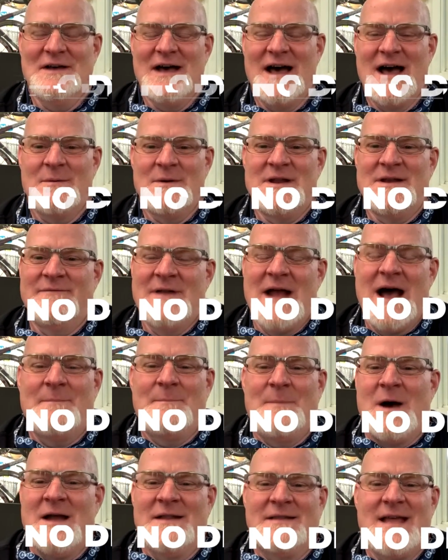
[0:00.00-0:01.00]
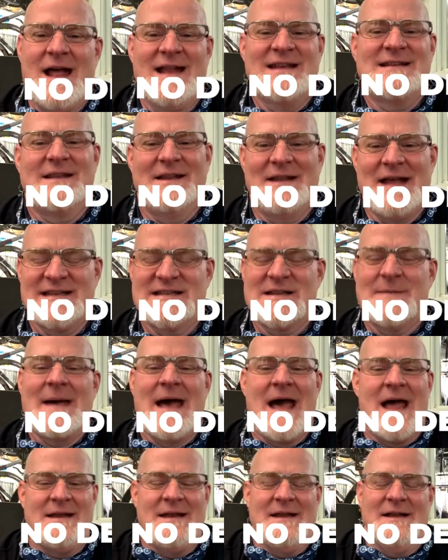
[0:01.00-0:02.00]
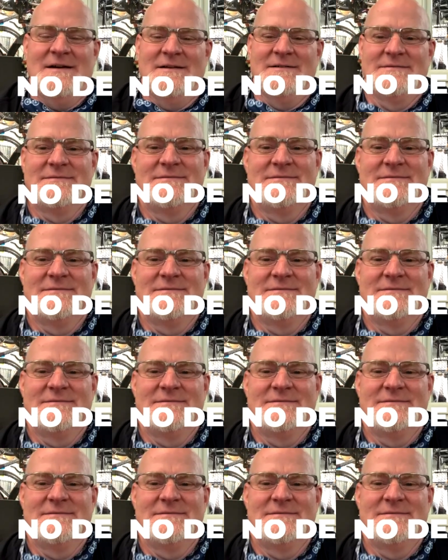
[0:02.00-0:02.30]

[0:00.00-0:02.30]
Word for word: I would oh. not bought that. That's a bad oh. deal.